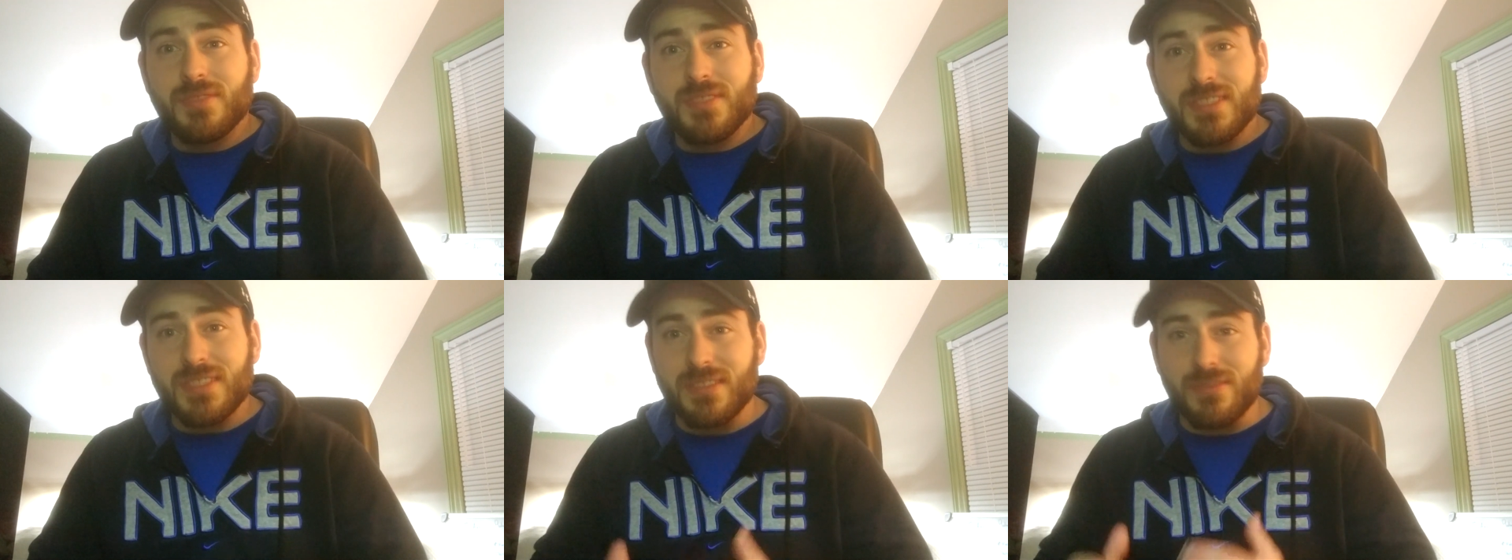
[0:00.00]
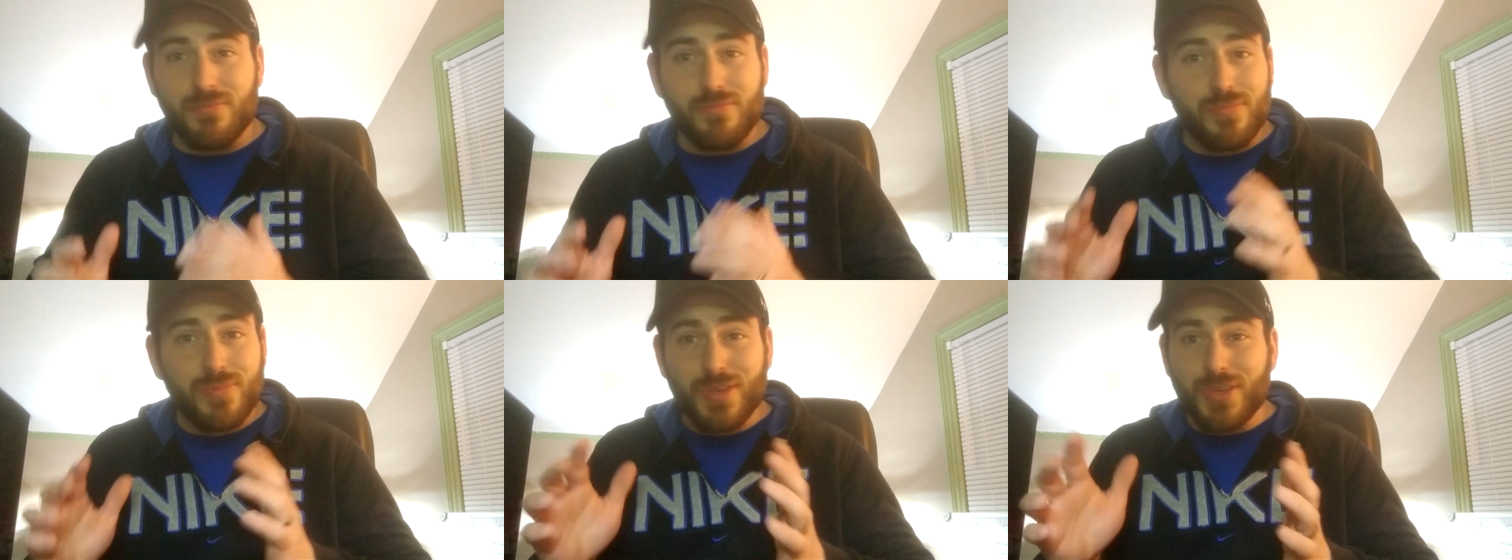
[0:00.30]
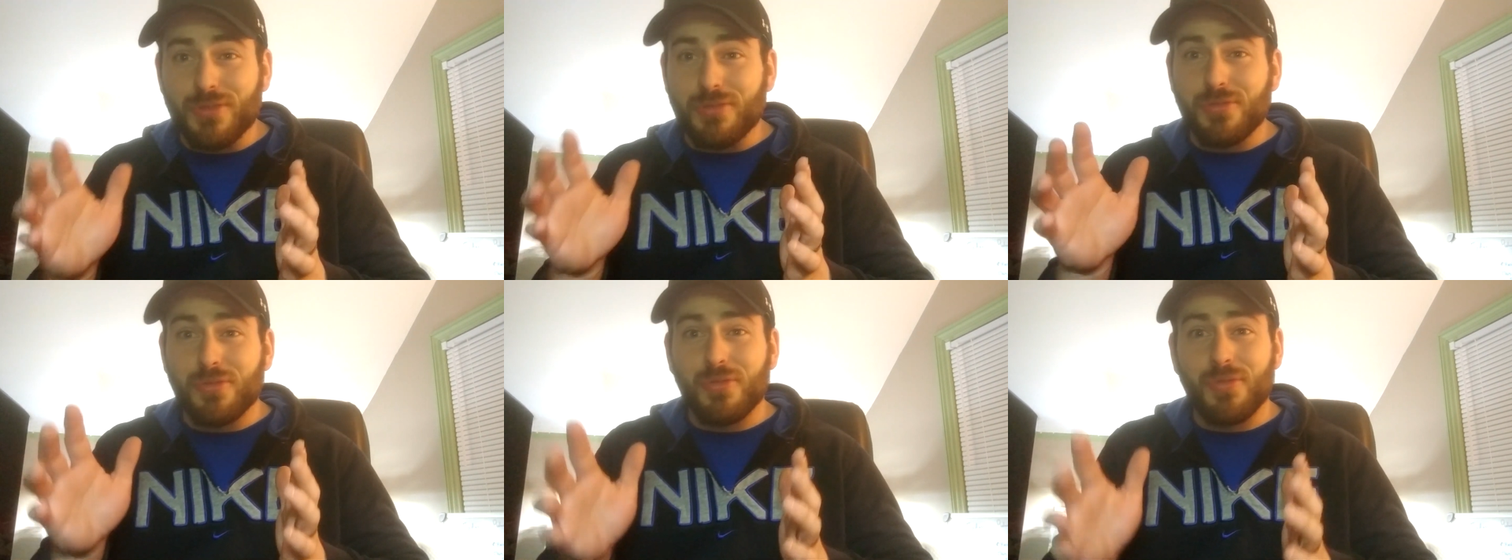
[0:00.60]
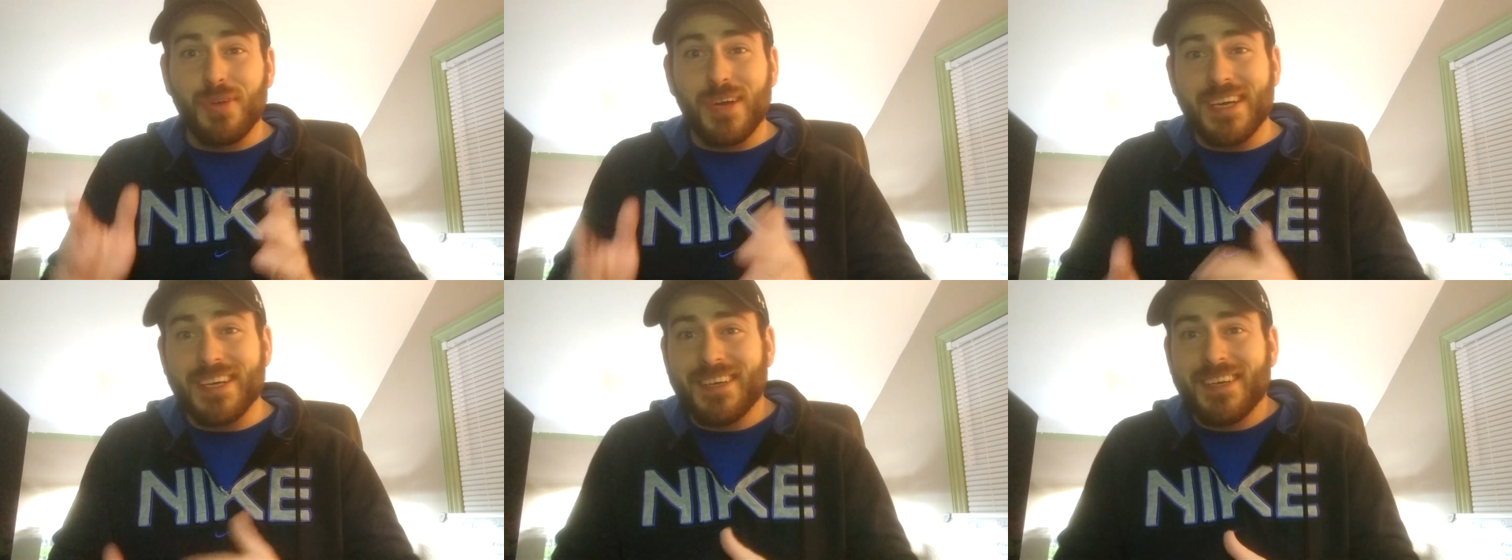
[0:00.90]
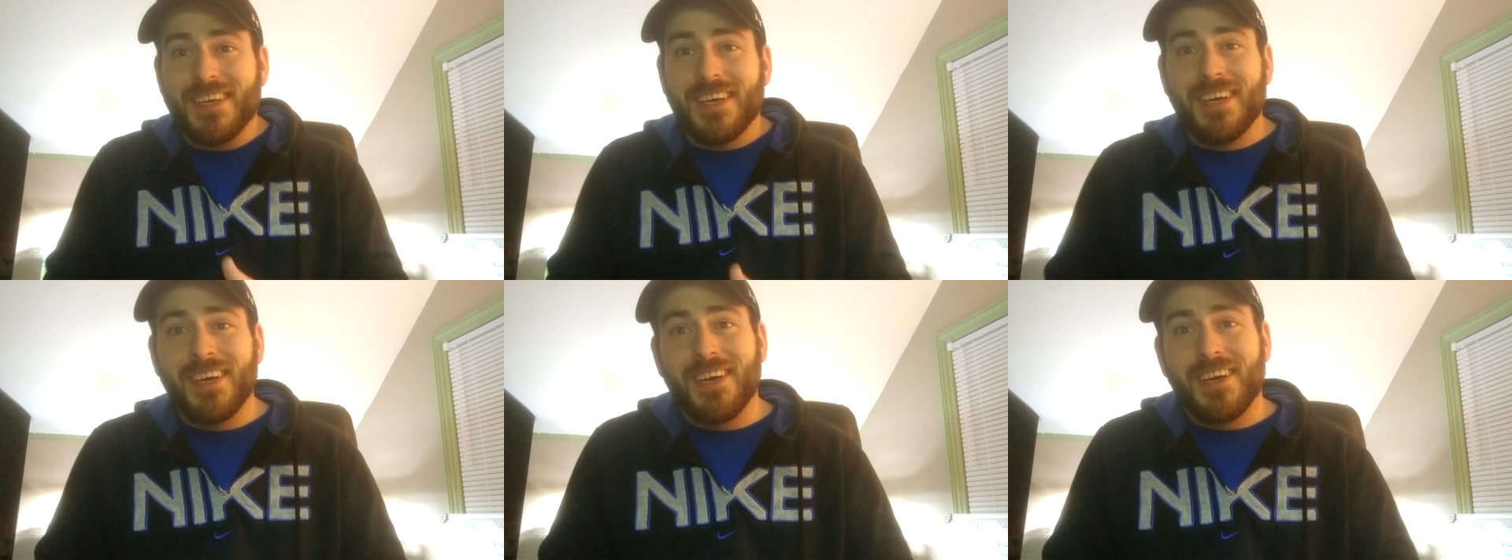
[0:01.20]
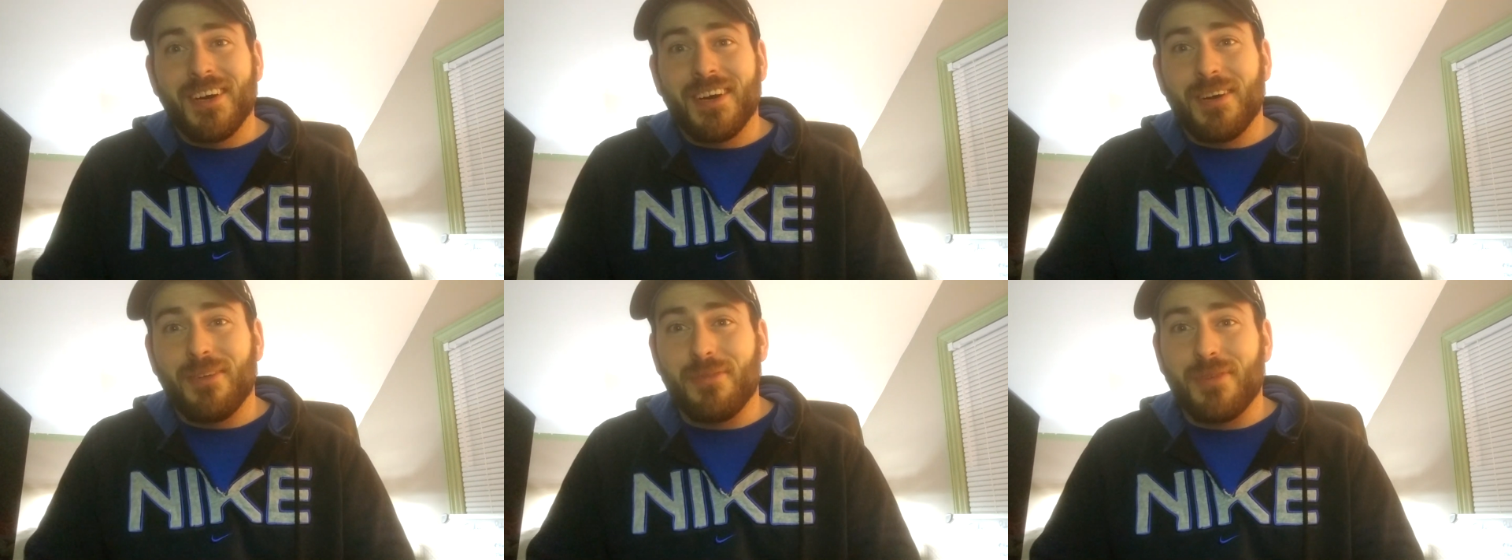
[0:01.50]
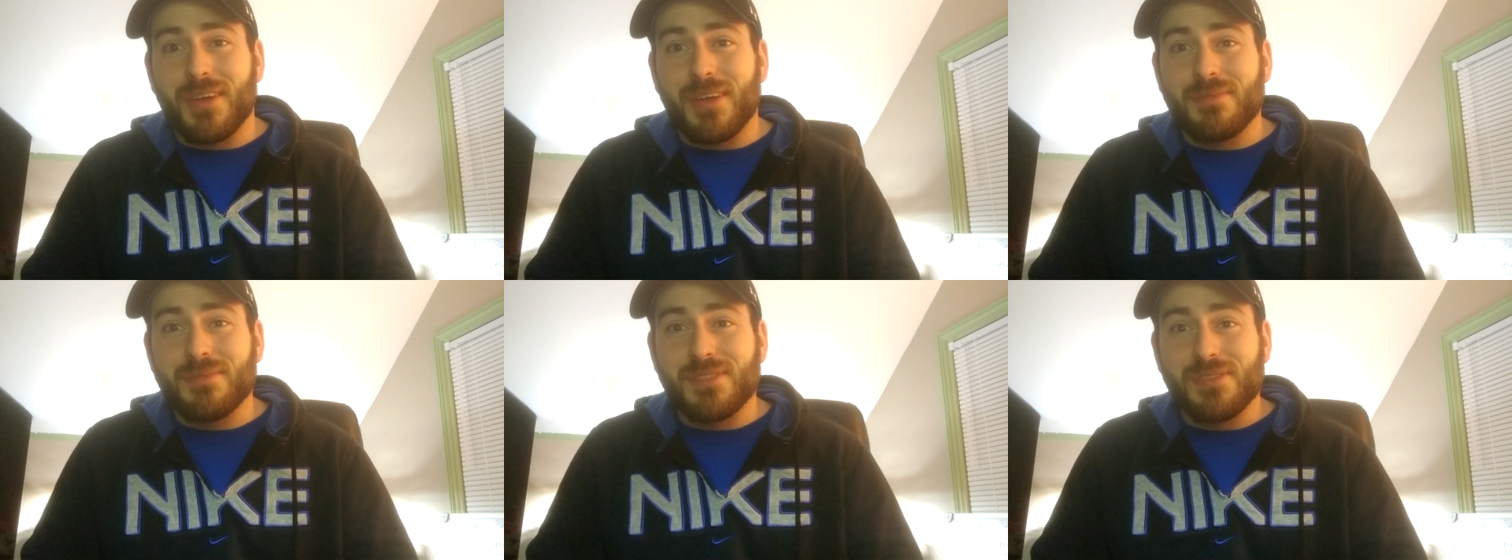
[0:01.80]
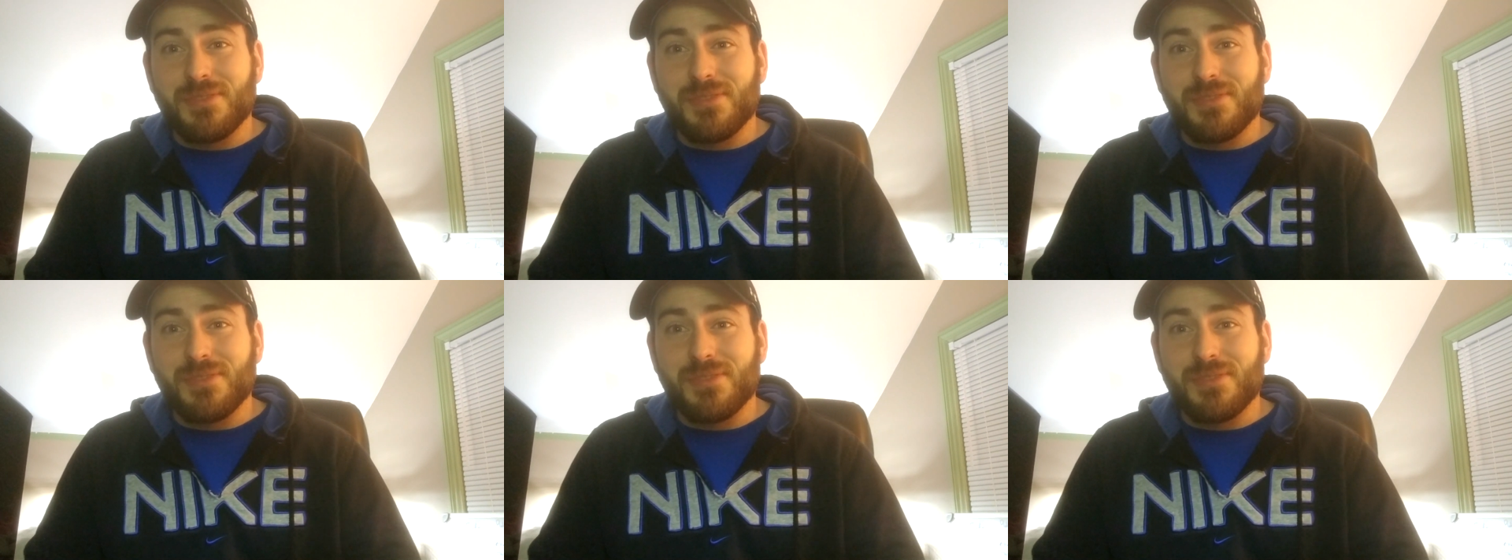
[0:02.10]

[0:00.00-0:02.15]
just a real quick on what I'm